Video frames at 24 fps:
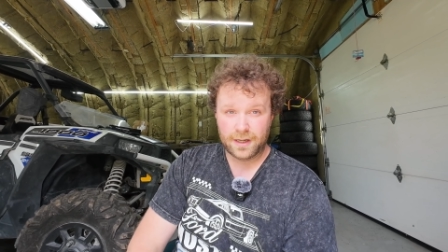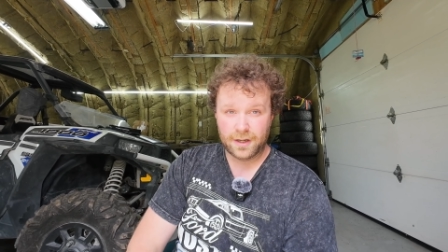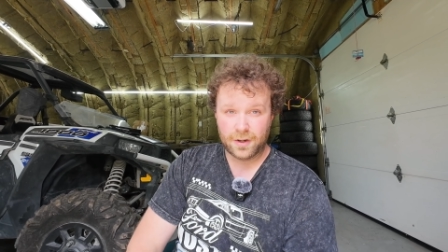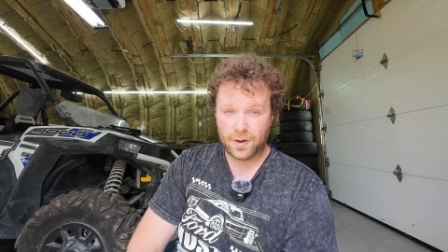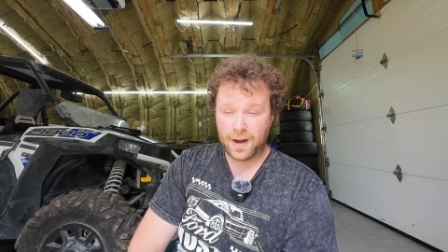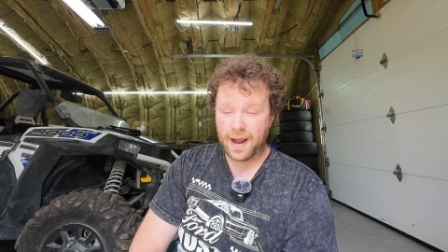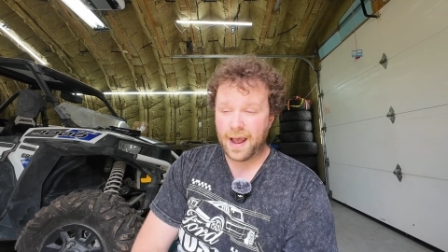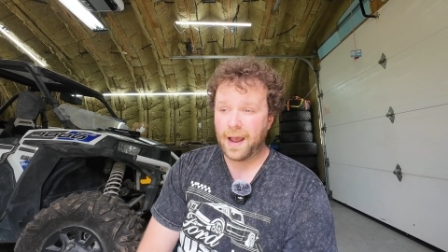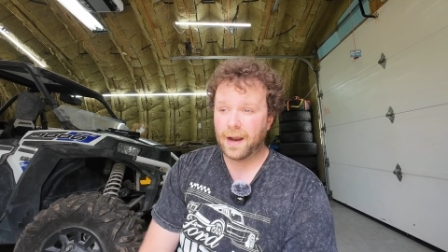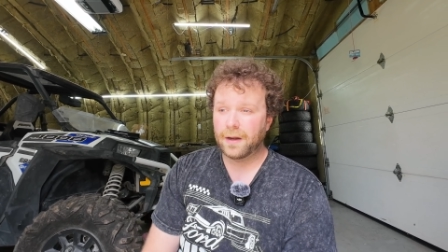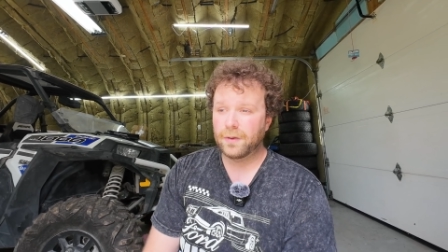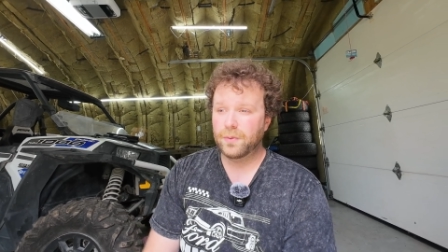
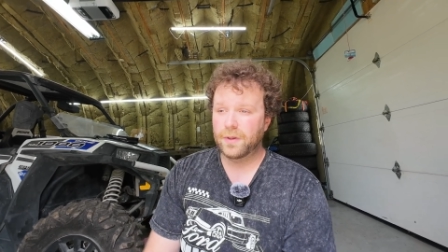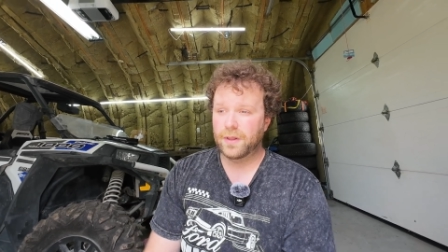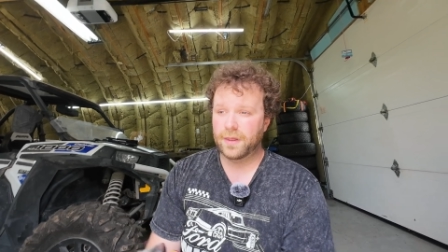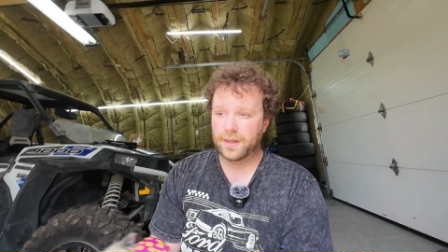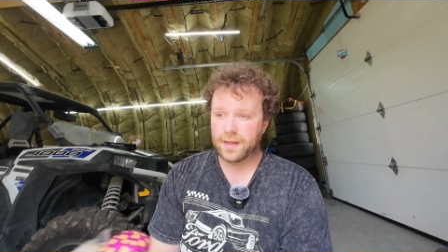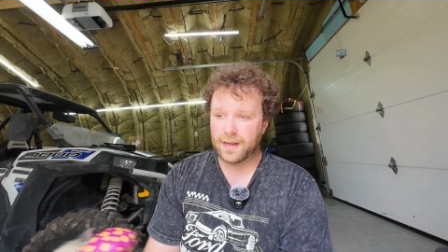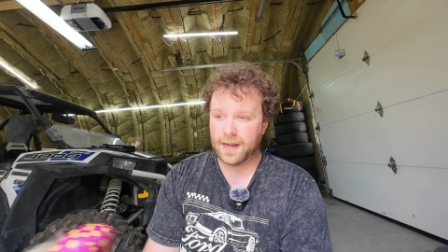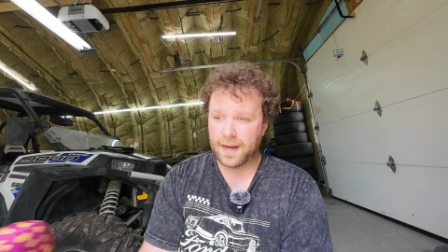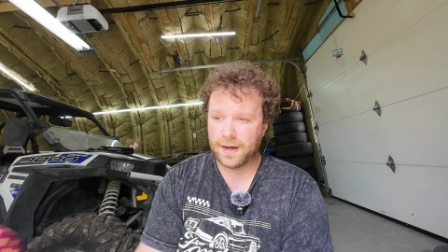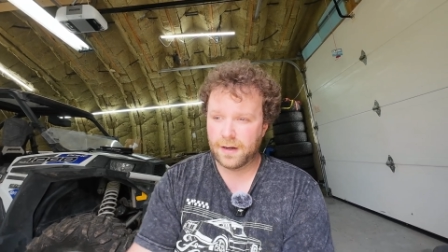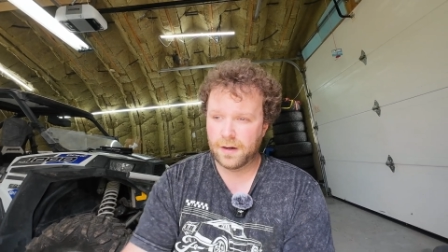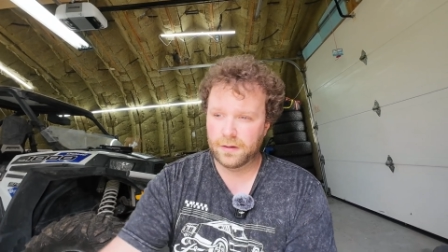interact
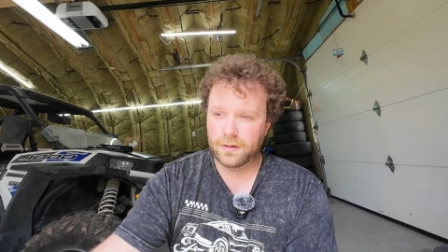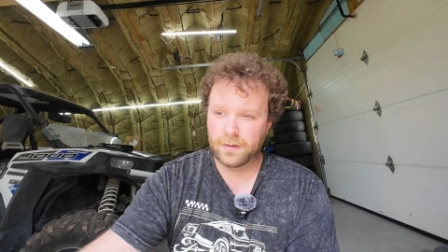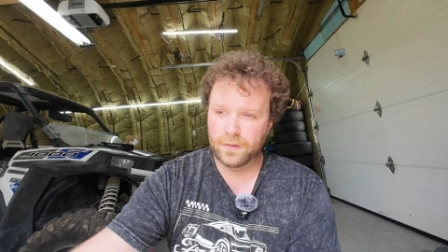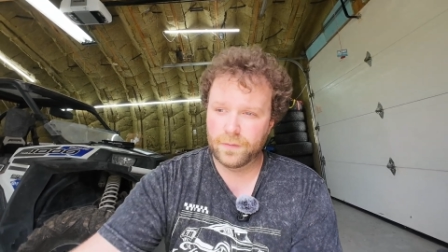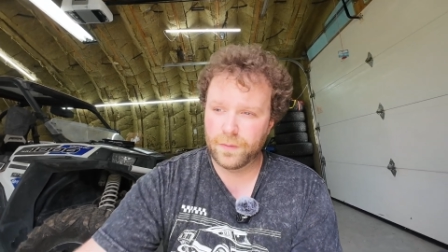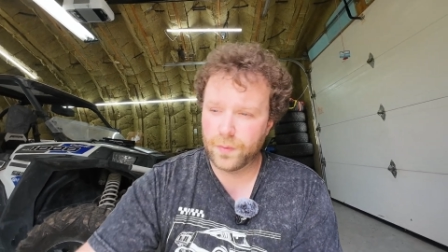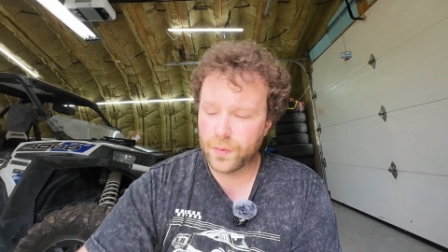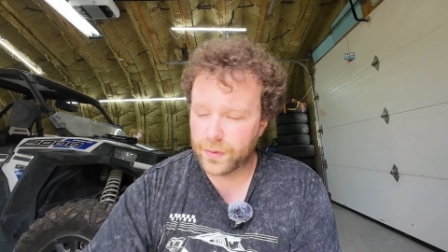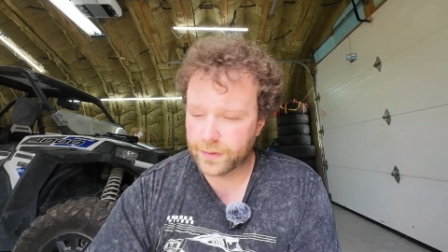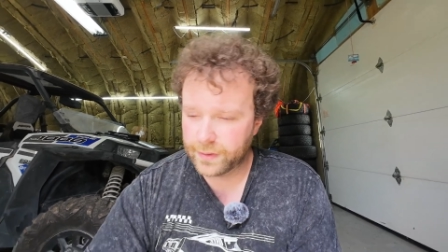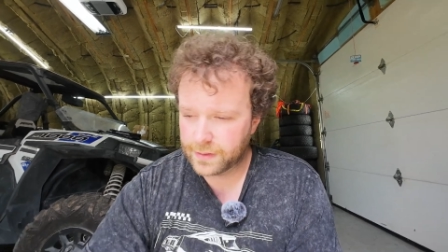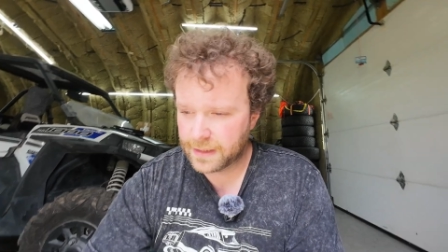with 800
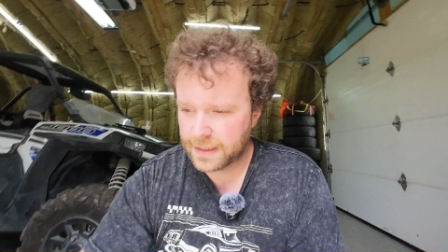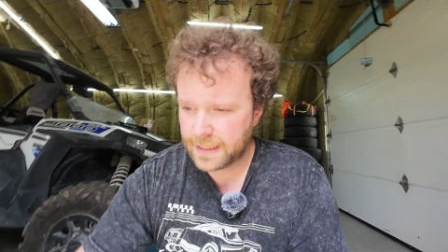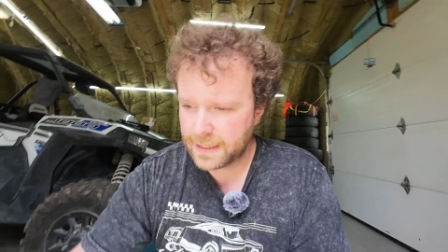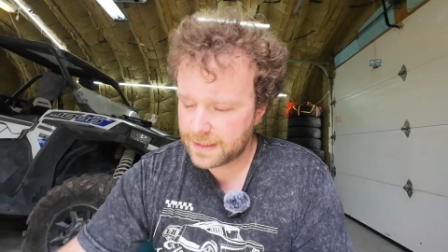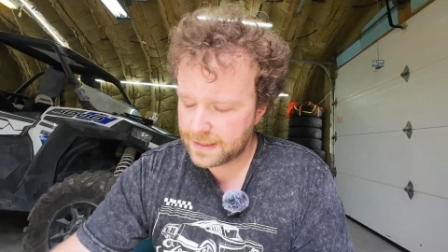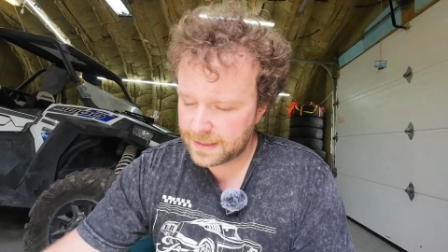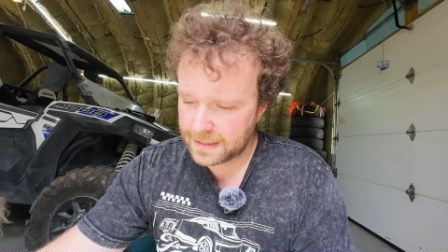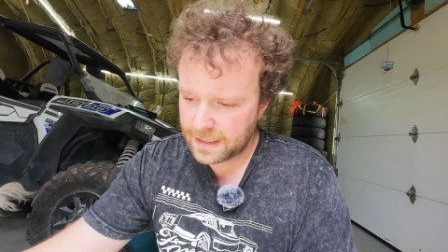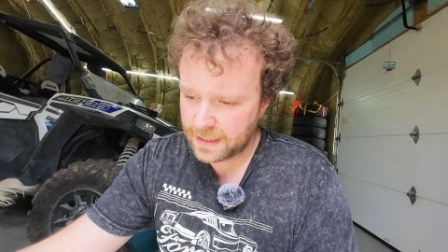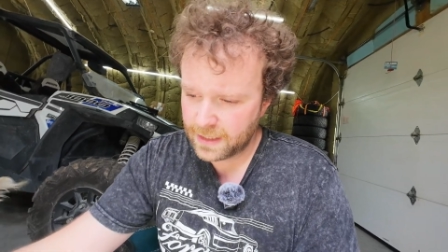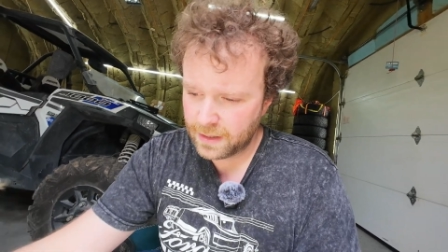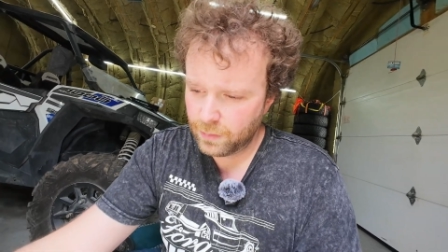volt
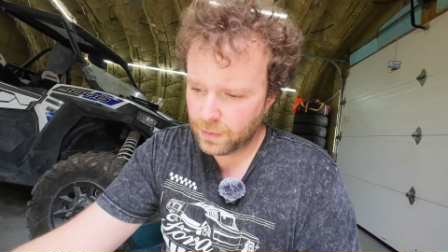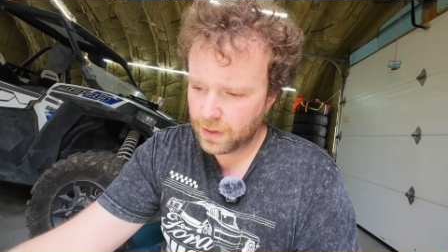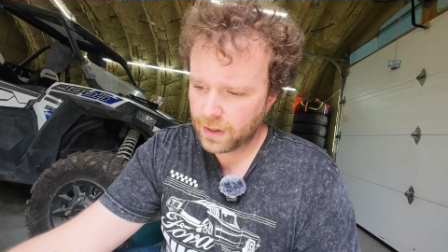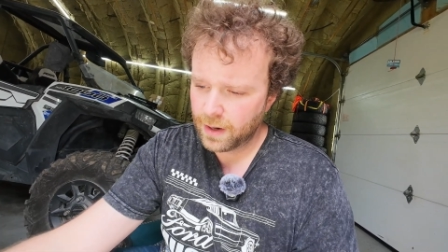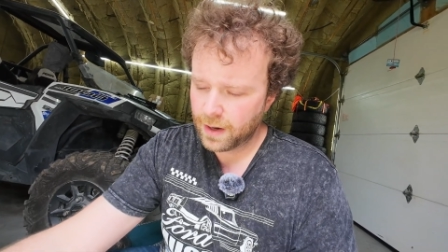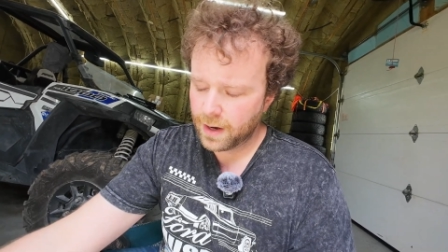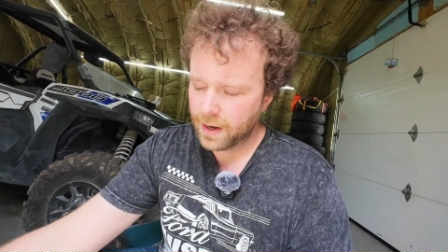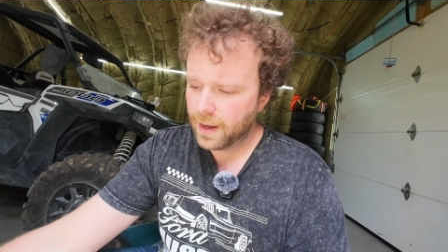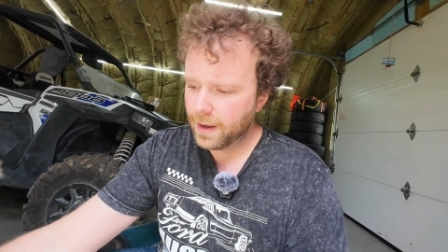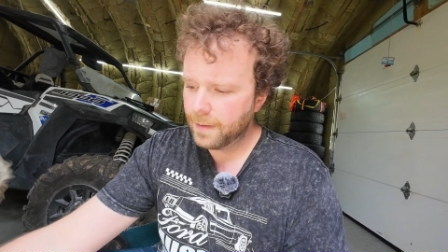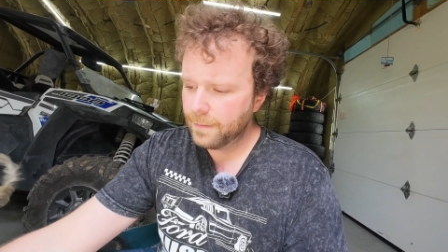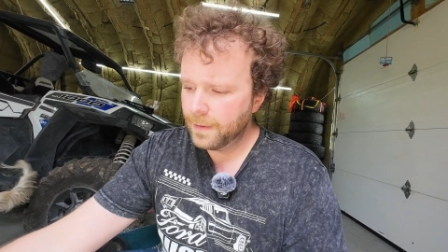DC where
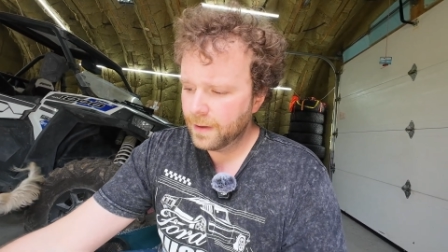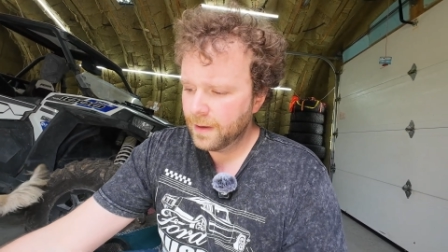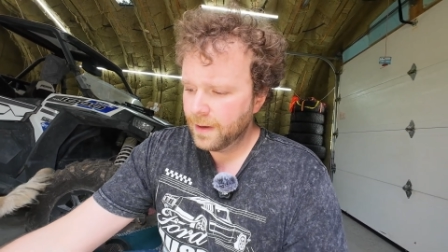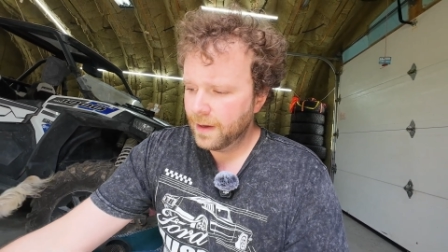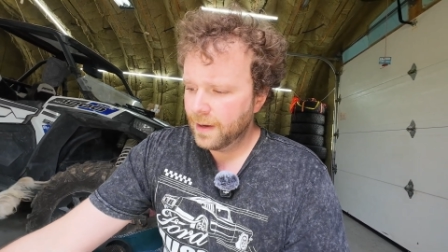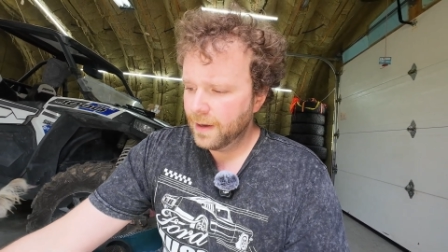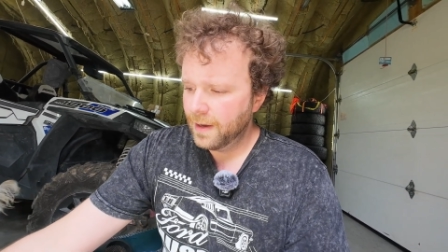I am.